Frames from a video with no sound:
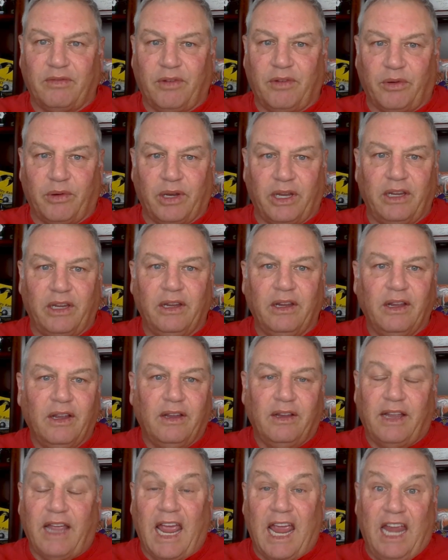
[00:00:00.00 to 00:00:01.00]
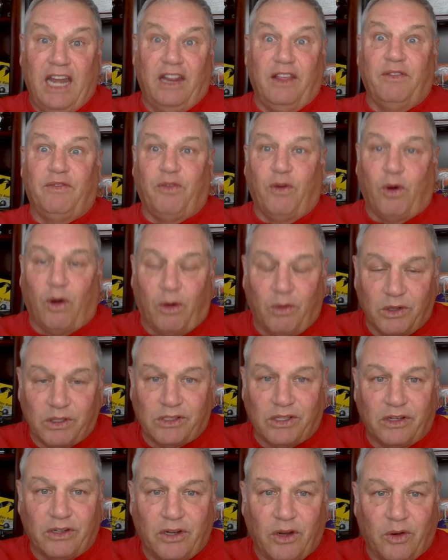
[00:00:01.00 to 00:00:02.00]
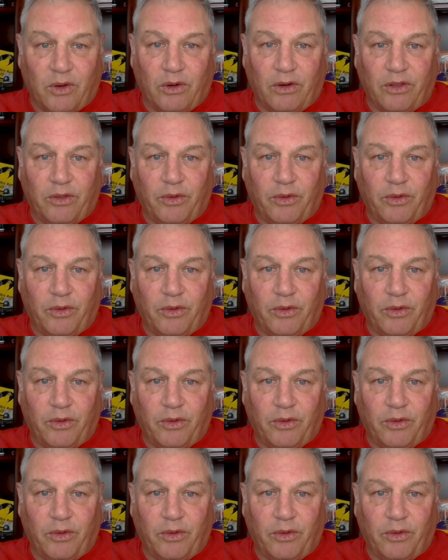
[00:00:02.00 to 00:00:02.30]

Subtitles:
384 was the total,